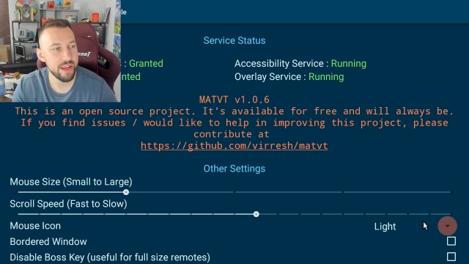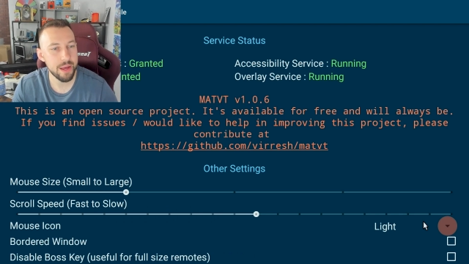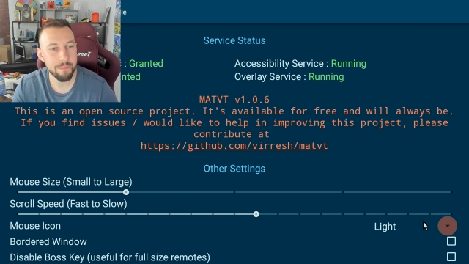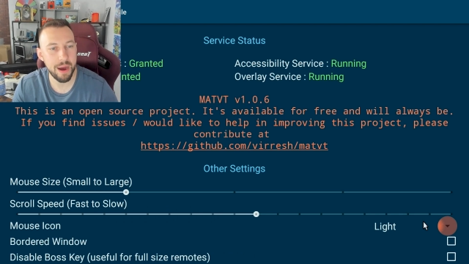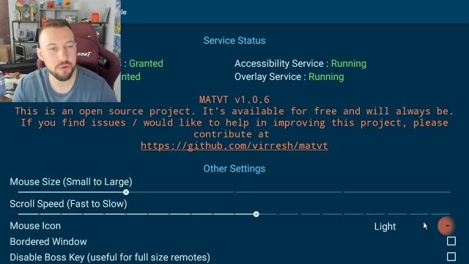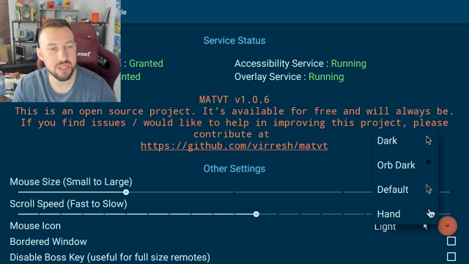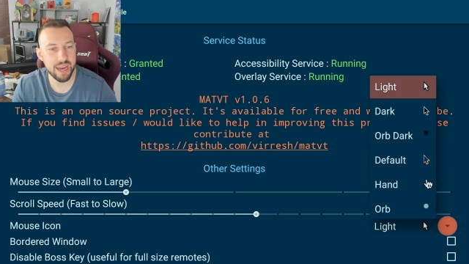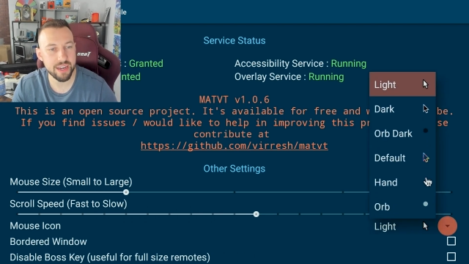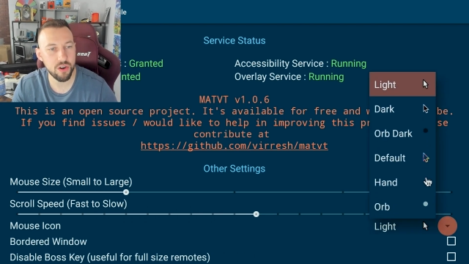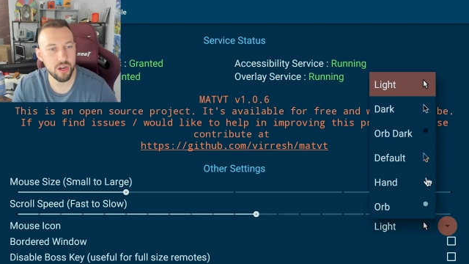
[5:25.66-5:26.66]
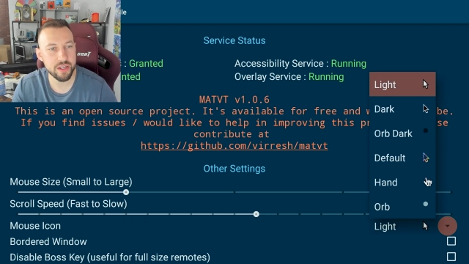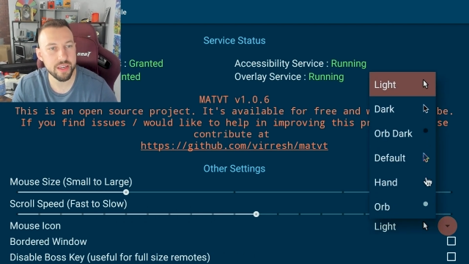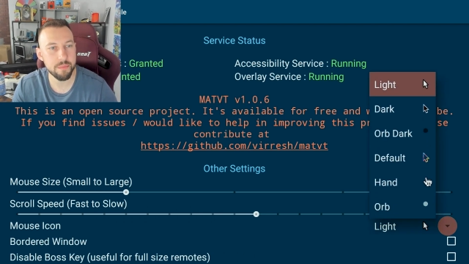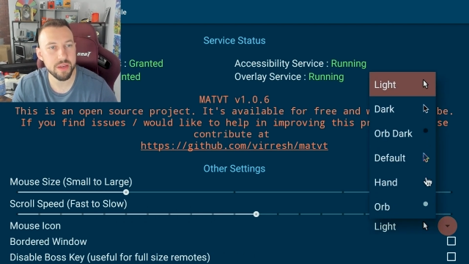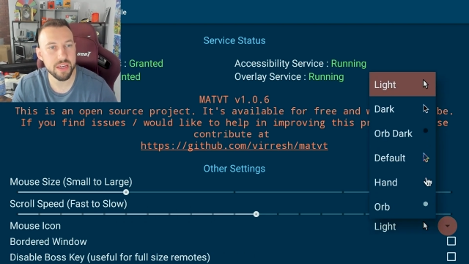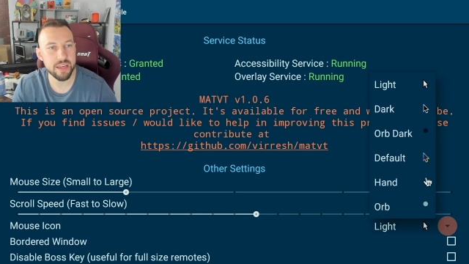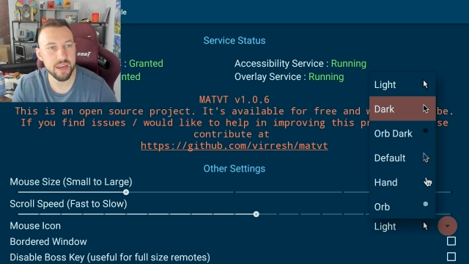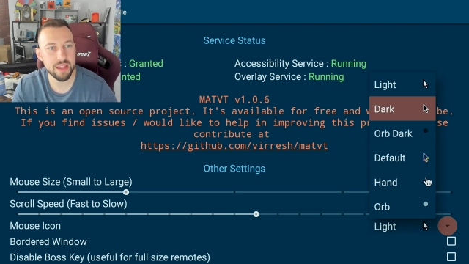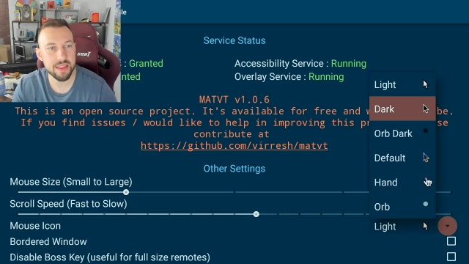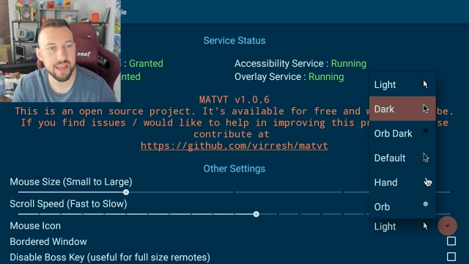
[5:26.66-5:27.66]
Mouse icon can be
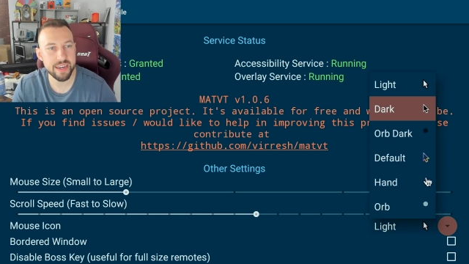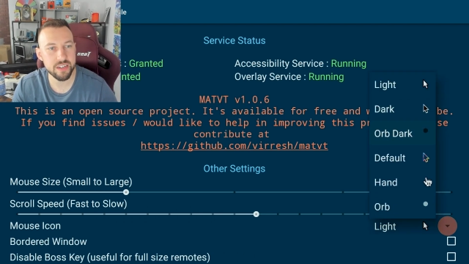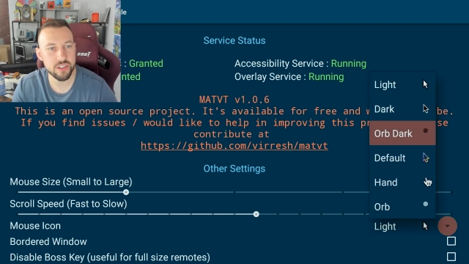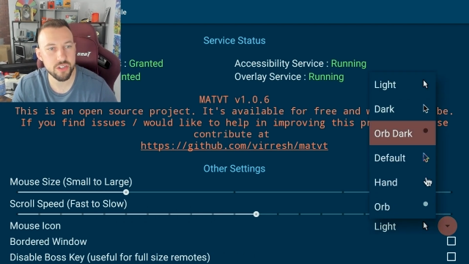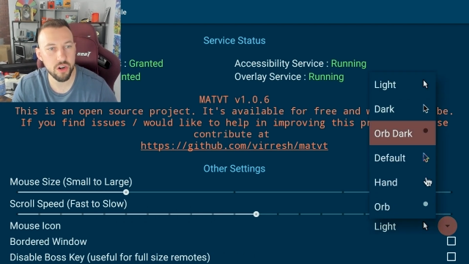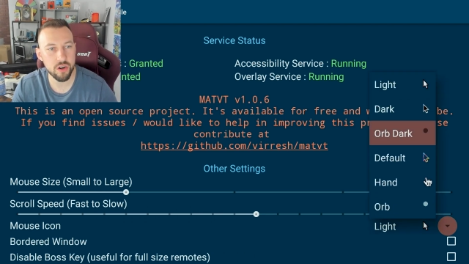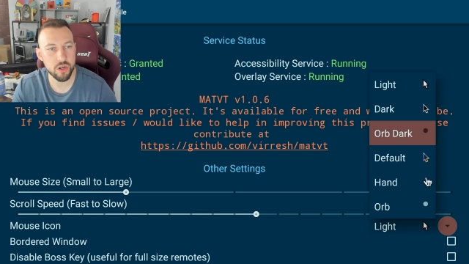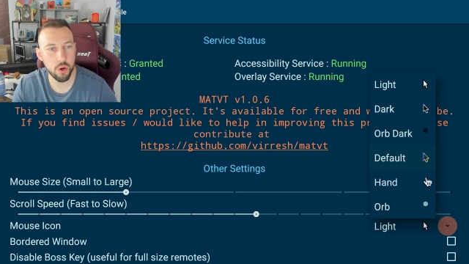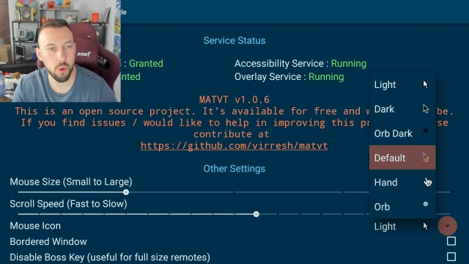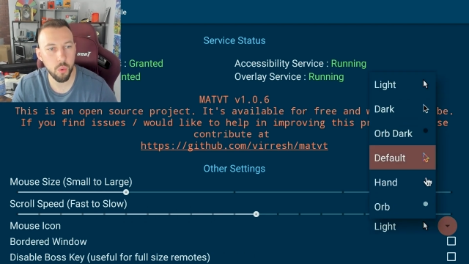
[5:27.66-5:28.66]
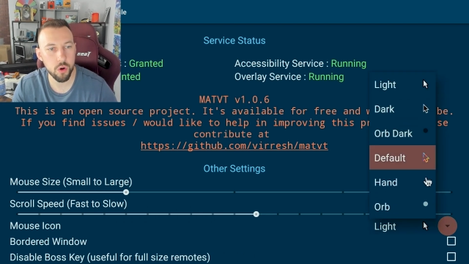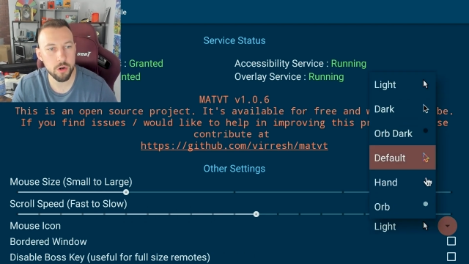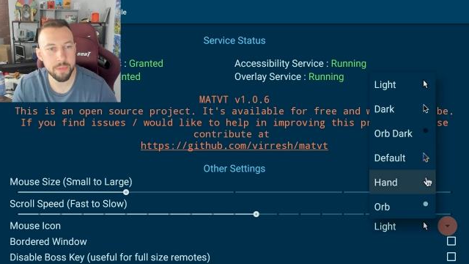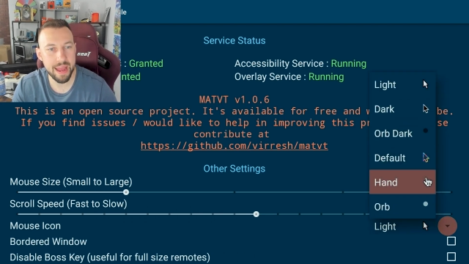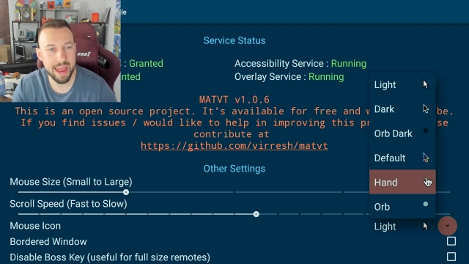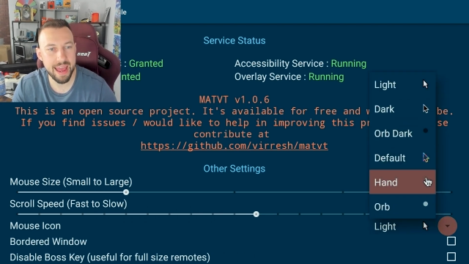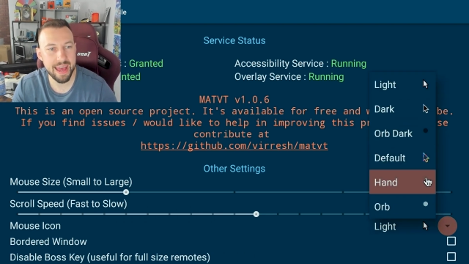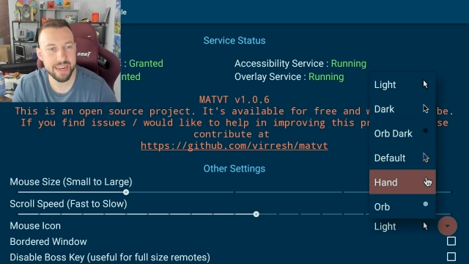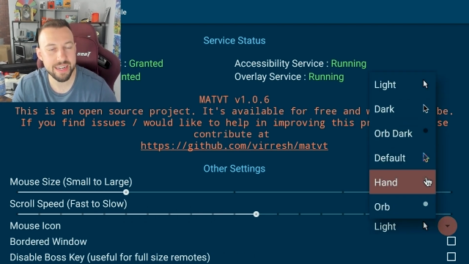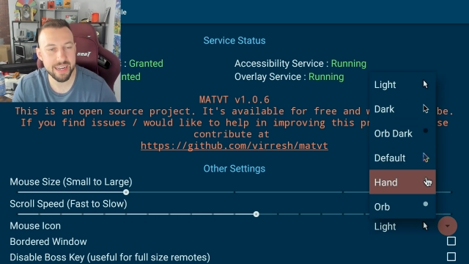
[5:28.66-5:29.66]
light, dark, orb,
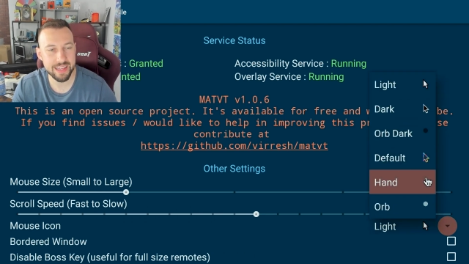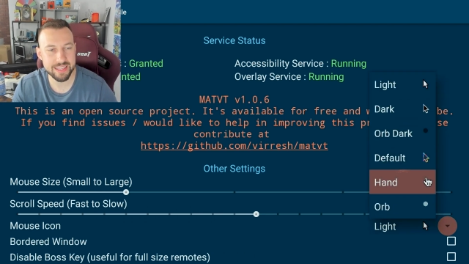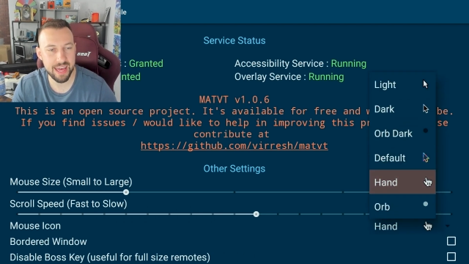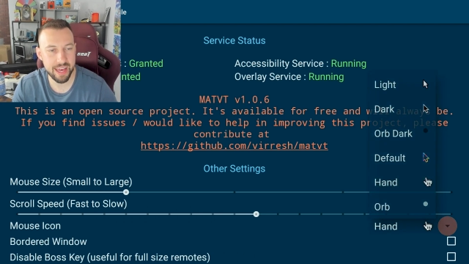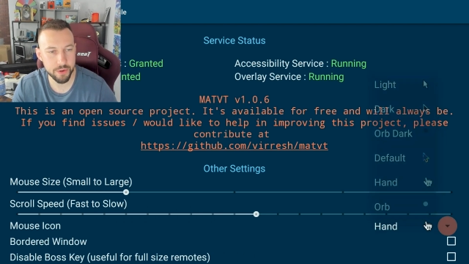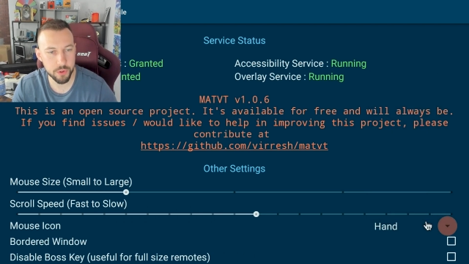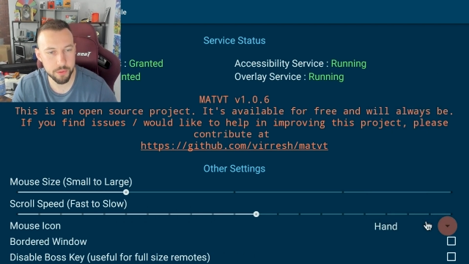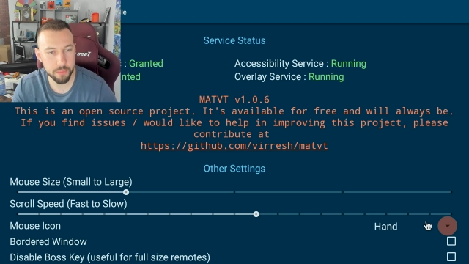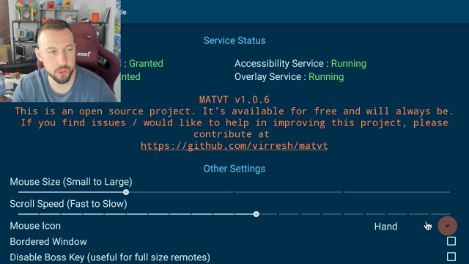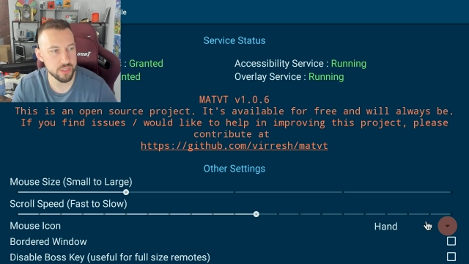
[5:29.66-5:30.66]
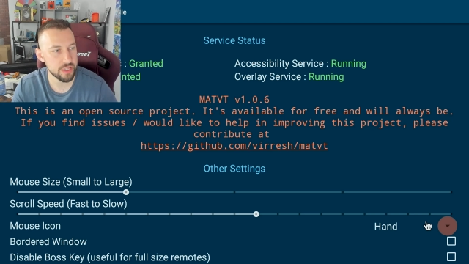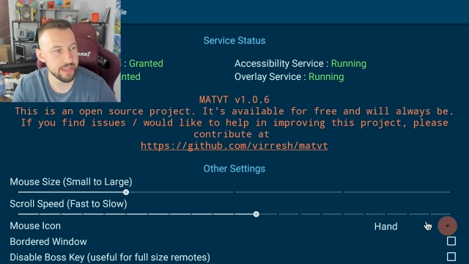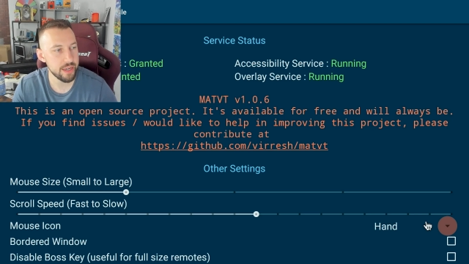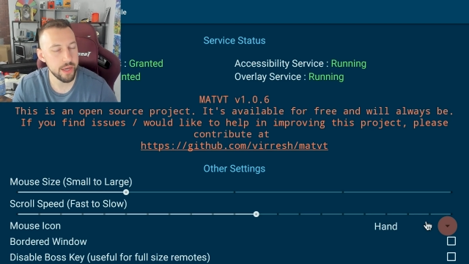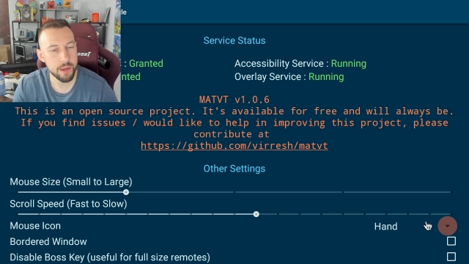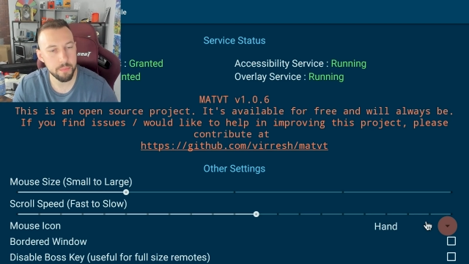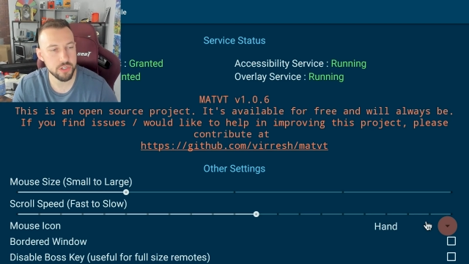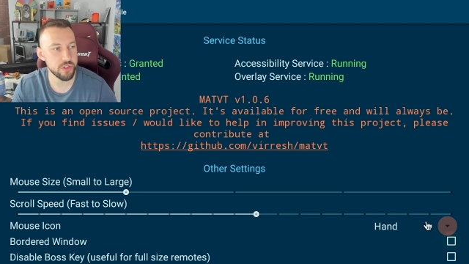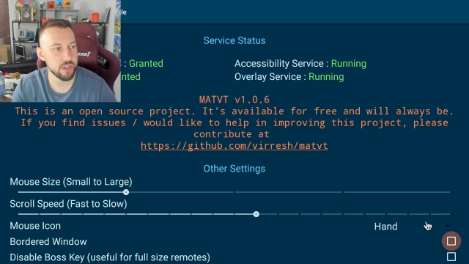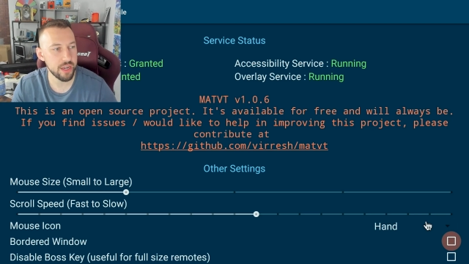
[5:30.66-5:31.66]
hand. I like the hand one personally,
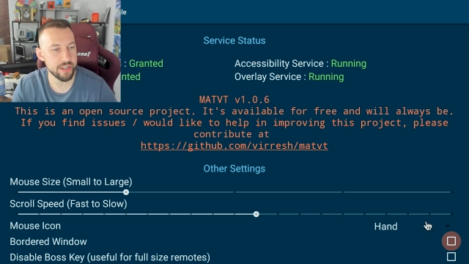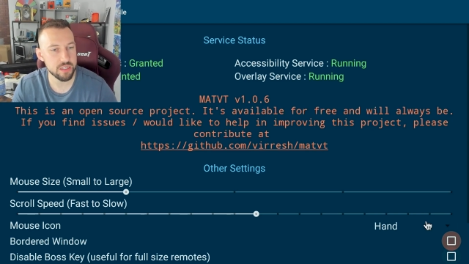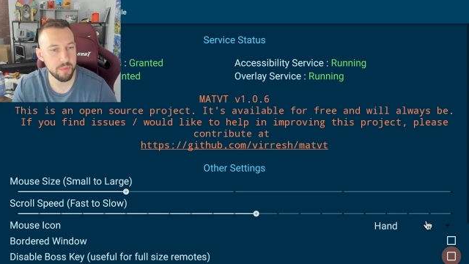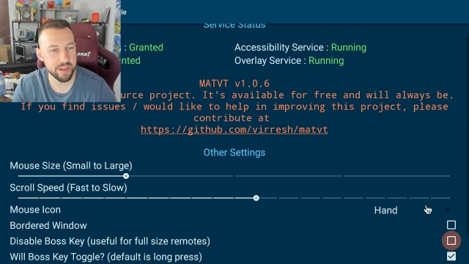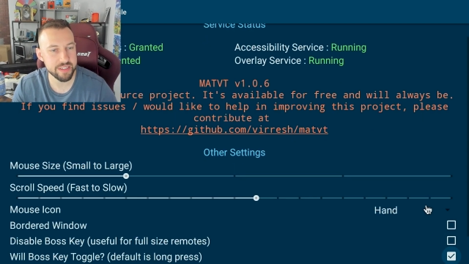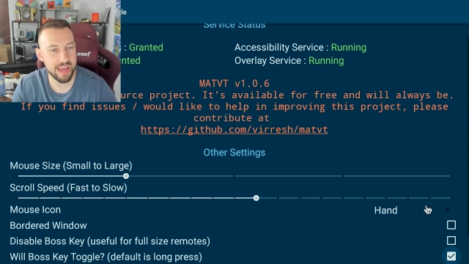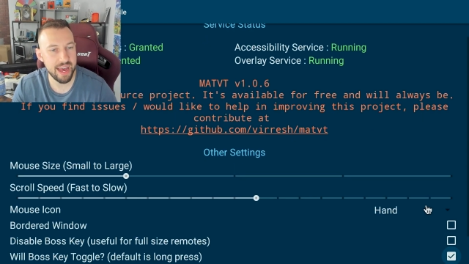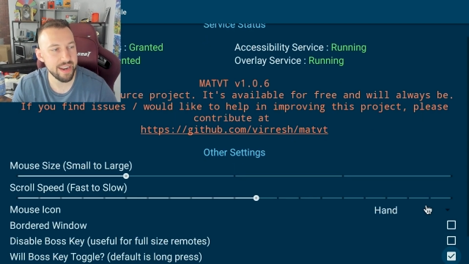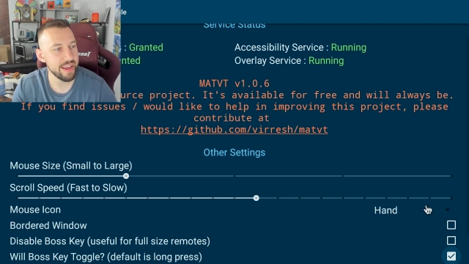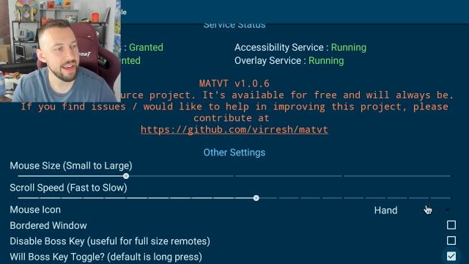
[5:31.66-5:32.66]
but you can customize that.